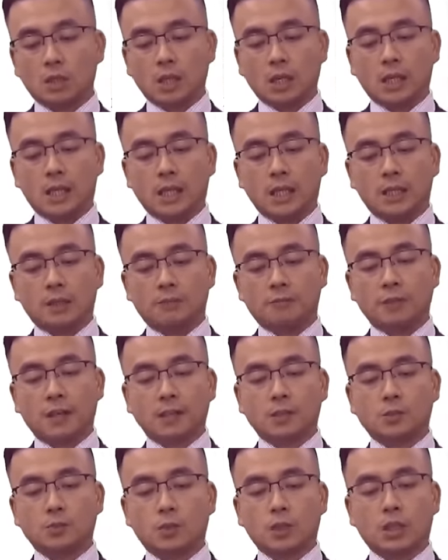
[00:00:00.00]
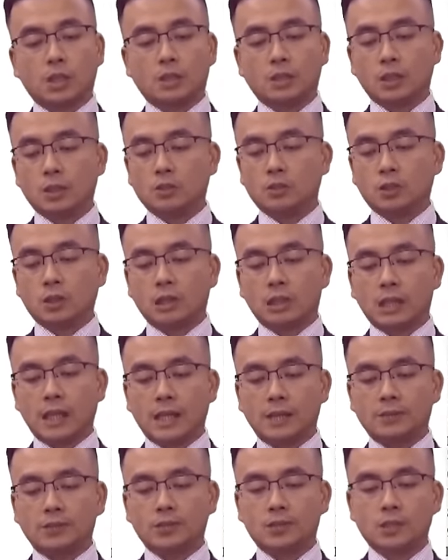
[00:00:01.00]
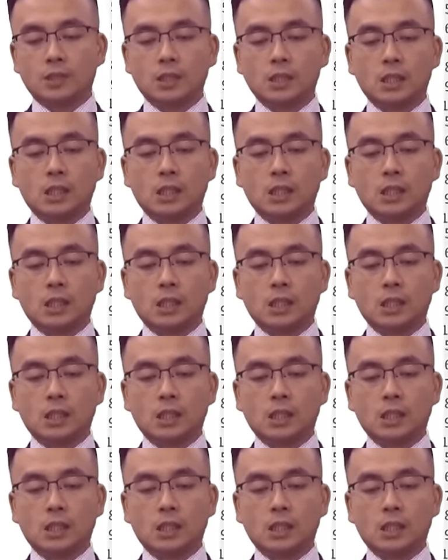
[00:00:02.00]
In effect, we need to less